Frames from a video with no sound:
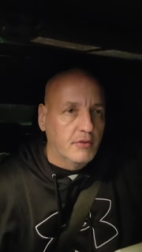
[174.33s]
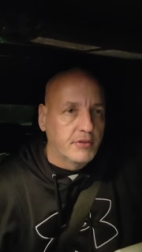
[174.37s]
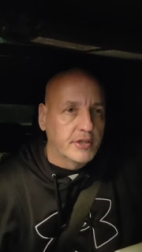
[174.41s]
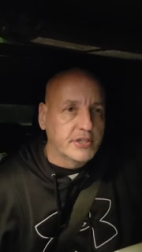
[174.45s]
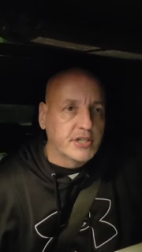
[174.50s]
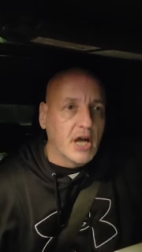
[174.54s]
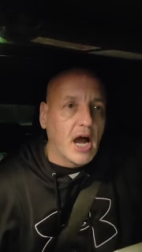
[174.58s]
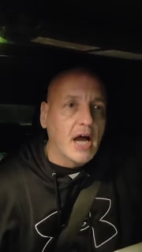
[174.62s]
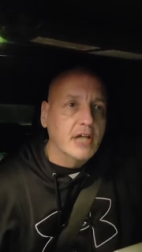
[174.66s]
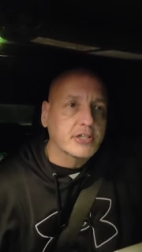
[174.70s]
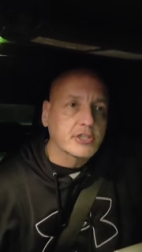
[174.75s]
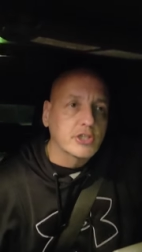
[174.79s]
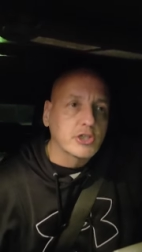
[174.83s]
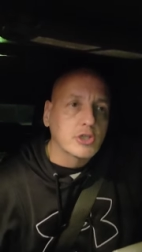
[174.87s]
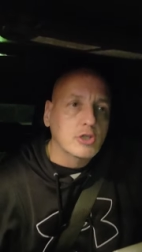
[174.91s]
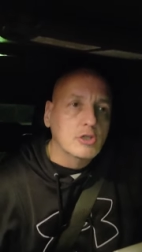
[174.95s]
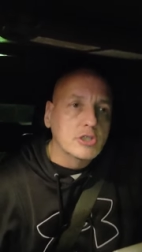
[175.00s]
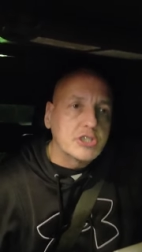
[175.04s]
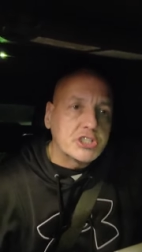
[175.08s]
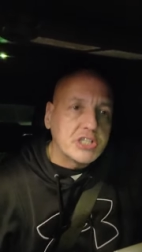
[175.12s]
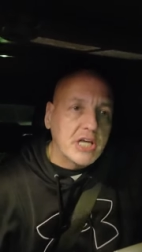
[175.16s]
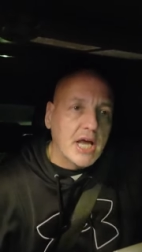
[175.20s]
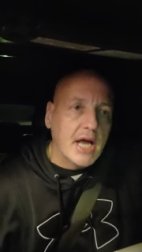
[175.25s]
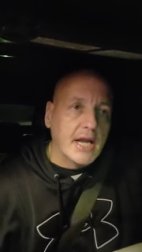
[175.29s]
The doctor
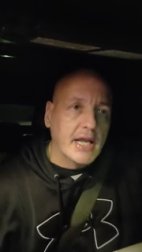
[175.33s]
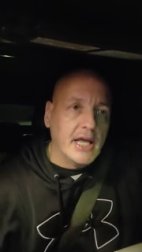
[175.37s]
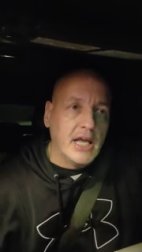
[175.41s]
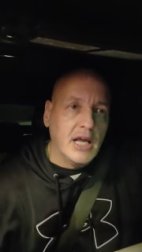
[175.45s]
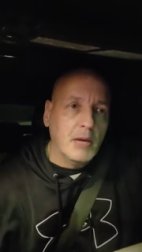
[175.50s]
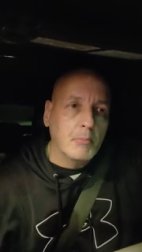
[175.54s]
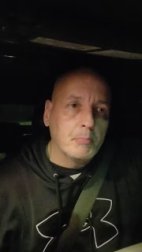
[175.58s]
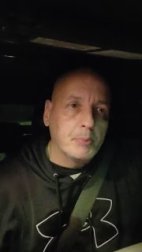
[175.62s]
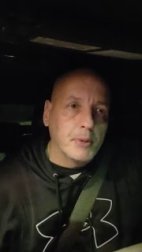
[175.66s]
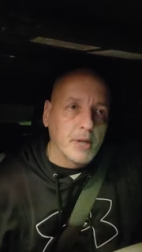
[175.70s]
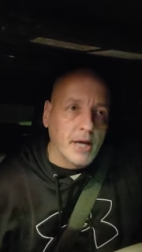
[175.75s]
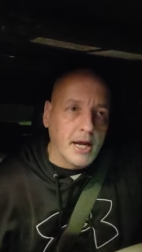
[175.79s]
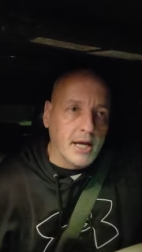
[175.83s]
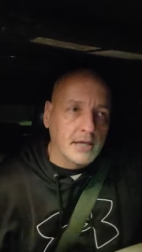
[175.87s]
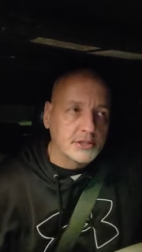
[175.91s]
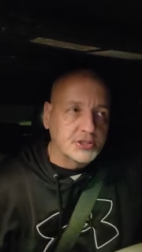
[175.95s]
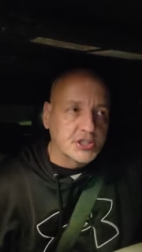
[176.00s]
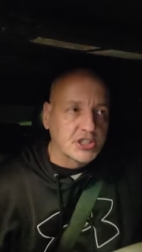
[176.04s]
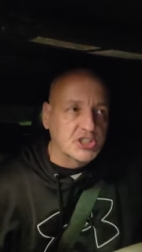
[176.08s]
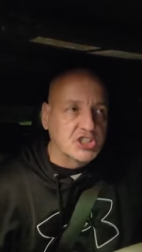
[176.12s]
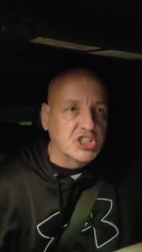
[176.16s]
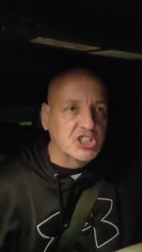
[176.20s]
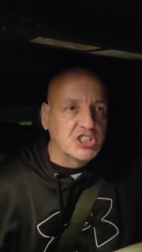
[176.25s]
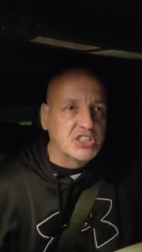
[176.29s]
knew she had
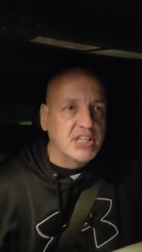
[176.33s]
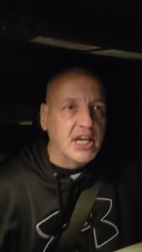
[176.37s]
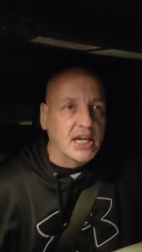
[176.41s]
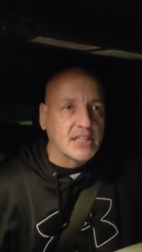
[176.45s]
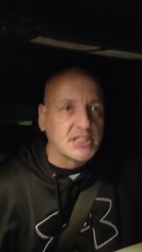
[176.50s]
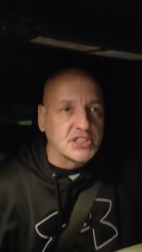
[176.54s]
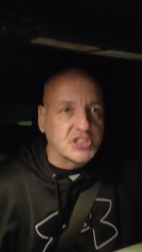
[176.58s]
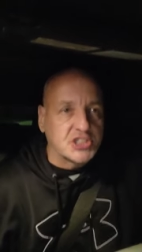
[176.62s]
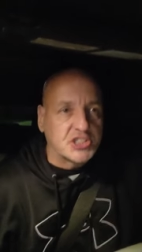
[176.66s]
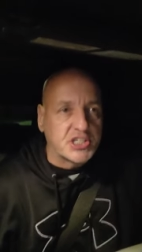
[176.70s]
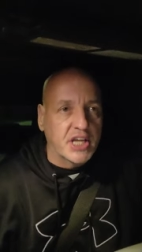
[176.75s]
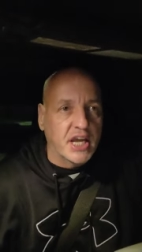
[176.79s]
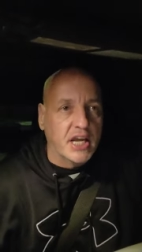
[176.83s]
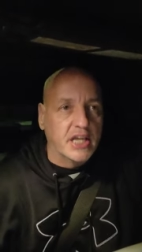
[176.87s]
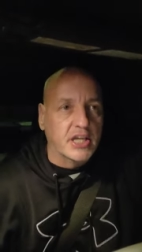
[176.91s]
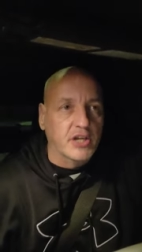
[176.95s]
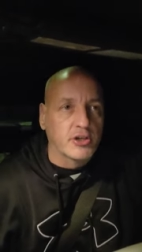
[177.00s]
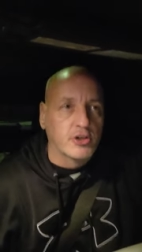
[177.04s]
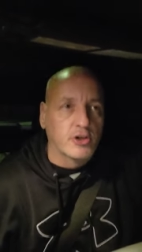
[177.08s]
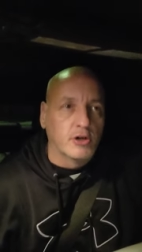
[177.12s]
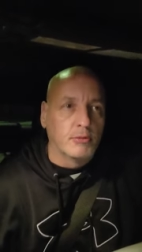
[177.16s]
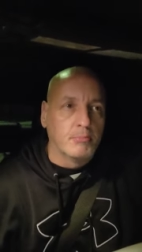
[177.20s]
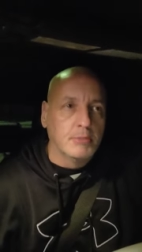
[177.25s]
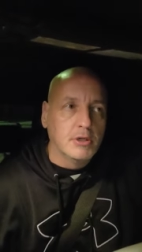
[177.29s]
implants and she's getting
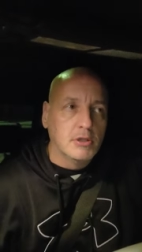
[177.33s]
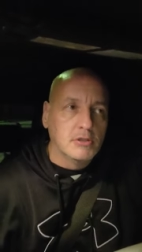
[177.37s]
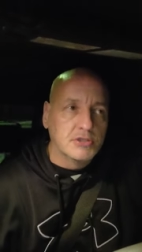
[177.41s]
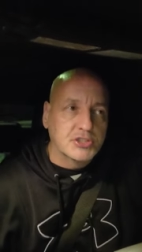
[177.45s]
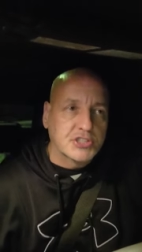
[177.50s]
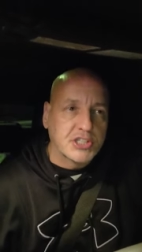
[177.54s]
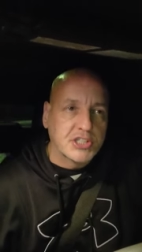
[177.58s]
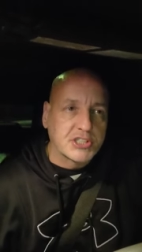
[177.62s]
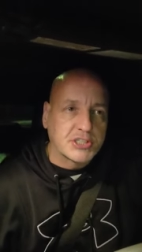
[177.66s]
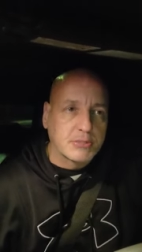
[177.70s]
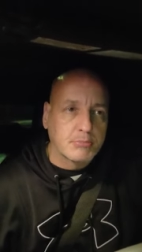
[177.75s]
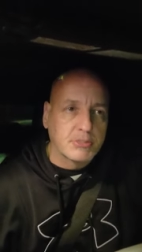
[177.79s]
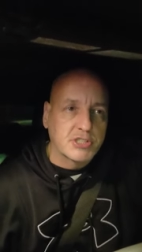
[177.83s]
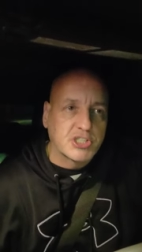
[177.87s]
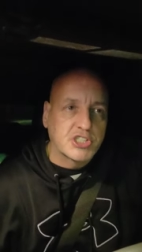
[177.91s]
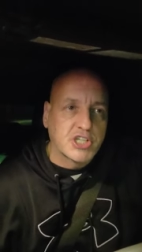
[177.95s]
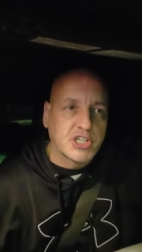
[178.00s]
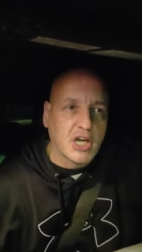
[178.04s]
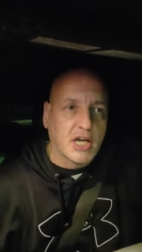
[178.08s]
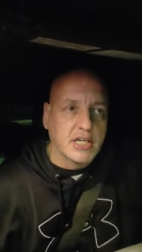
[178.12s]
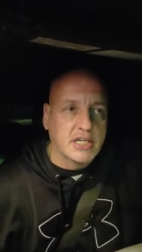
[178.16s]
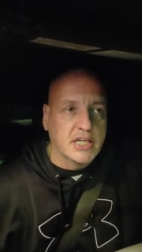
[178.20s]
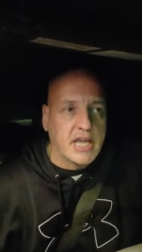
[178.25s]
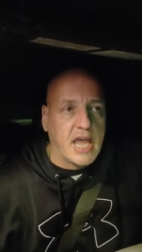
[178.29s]
sick and her immune system is
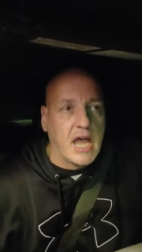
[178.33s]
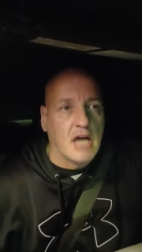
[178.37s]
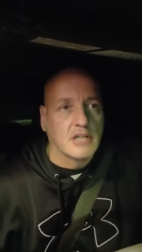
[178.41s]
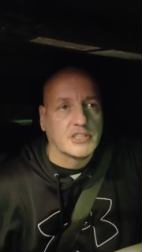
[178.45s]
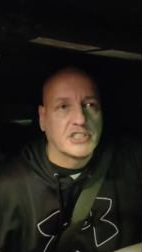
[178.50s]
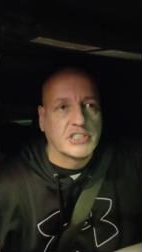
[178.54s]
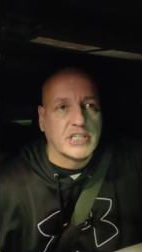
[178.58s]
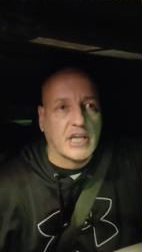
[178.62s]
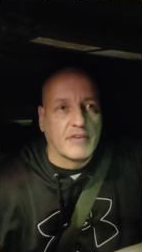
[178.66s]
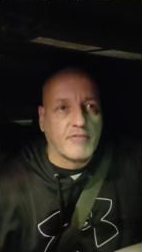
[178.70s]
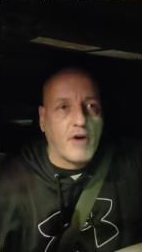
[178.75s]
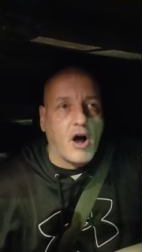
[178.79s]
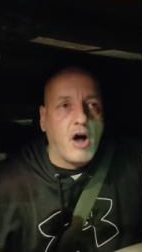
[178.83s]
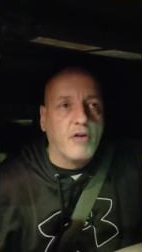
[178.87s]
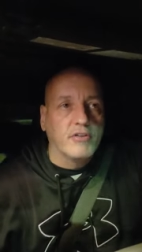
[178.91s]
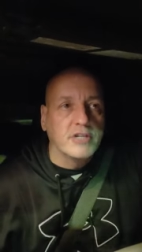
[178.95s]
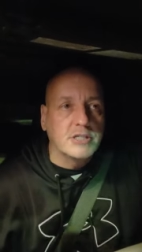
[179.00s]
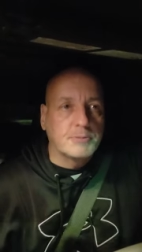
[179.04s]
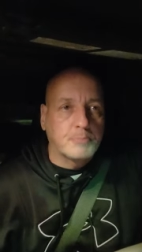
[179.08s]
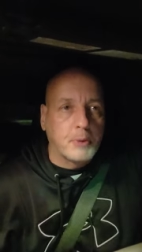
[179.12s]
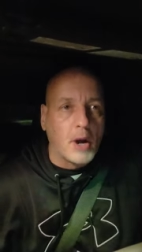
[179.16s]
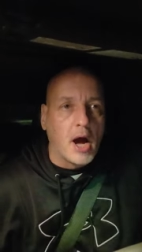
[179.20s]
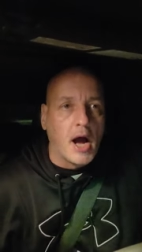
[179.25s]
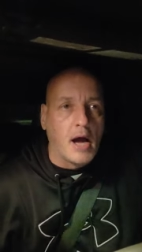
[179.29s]
shutting down. She's having all
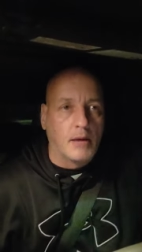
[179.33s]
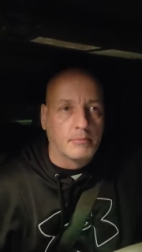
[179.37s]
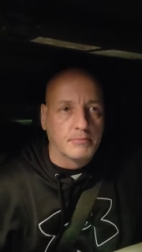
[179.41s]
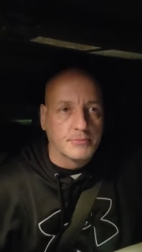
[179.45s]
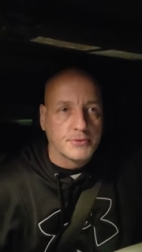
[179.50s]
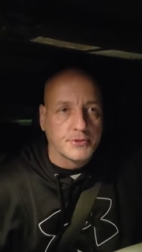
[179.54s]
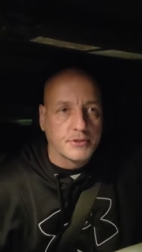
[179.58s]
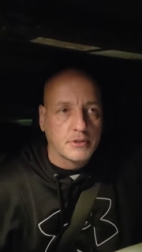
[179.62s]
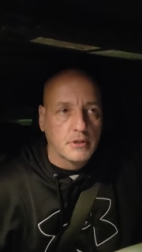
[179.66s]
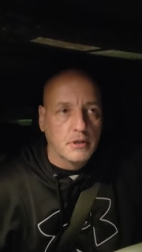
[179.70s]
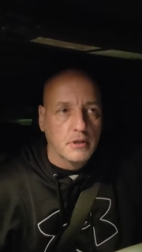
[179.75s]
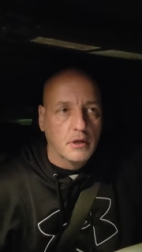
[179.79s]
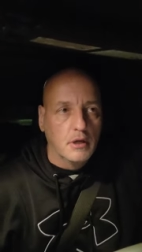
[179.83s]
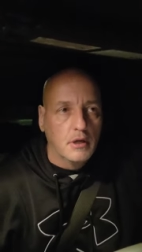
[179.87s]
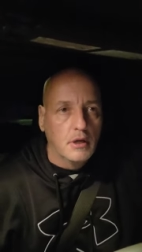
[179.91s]
these problems.